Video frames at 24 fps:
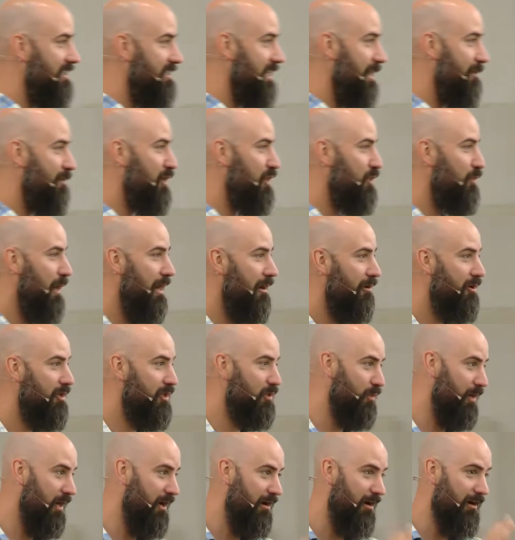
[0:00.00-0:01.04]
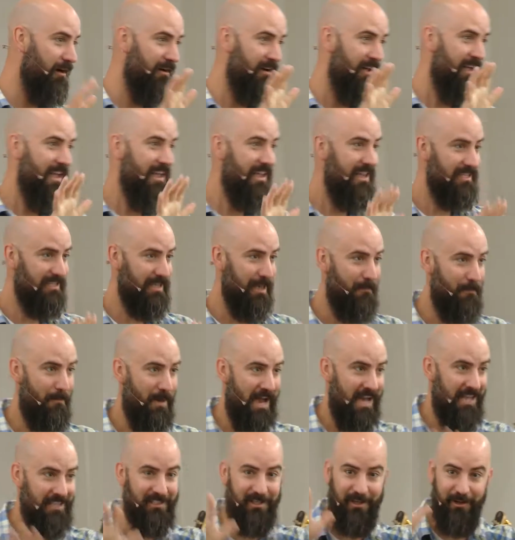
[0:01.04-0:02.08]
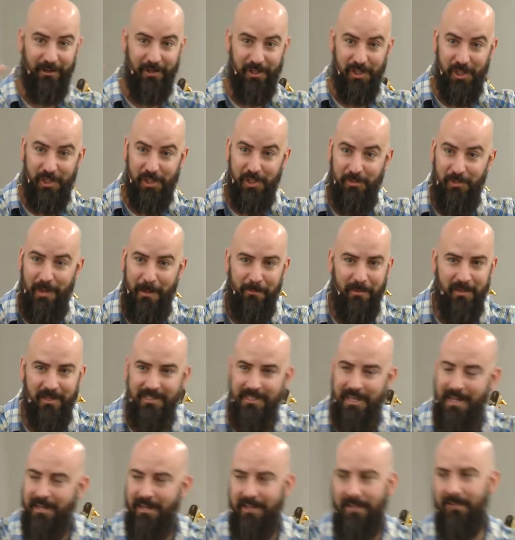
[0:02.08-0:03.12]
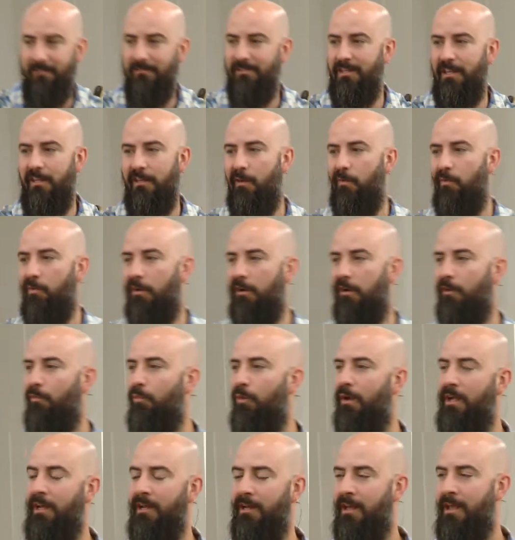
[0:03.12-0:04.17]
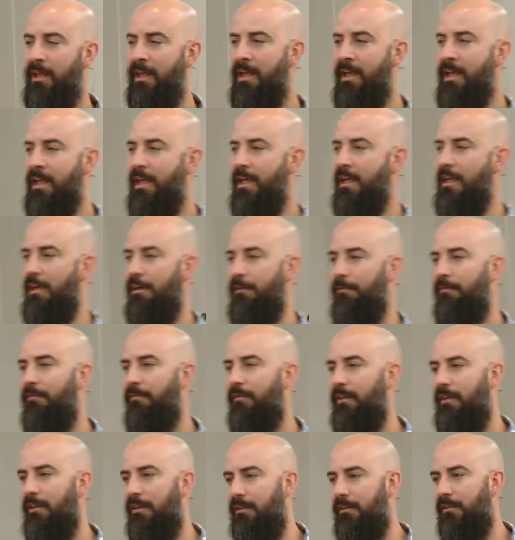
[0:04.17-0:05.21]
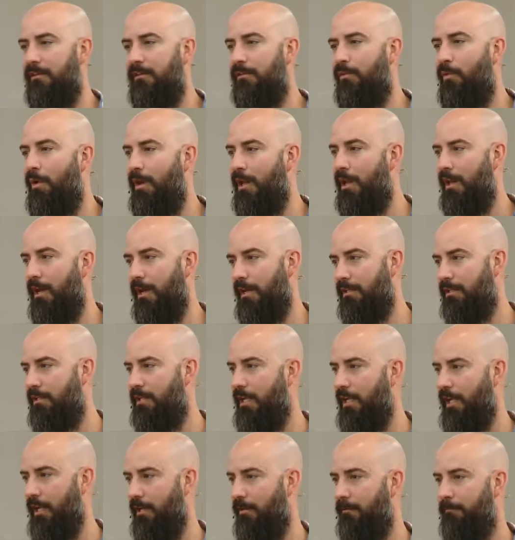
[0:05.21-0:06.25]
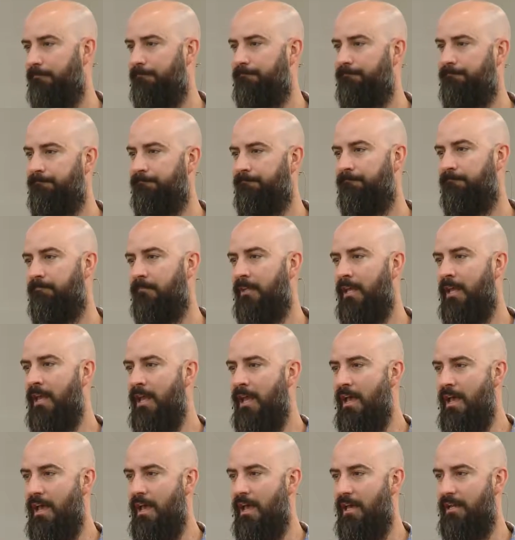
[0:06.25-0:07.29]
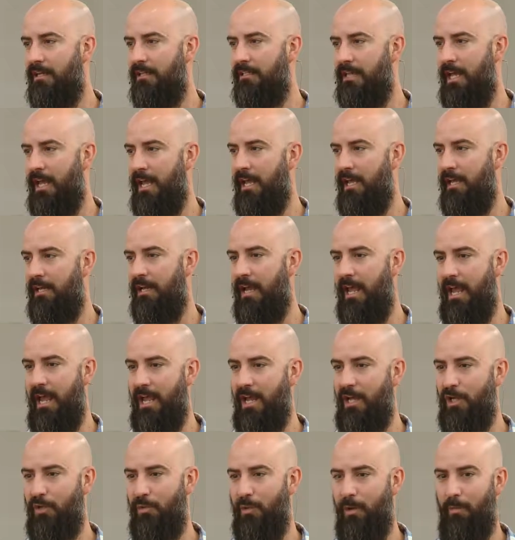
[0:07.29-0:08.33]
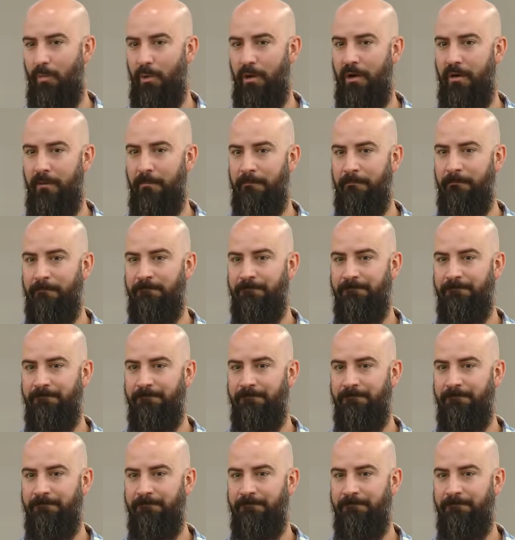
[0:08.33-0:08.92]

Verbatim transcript: his image bearers. We are his ambassadors, his representatives in the world. What if in 2019, in a day and age when we're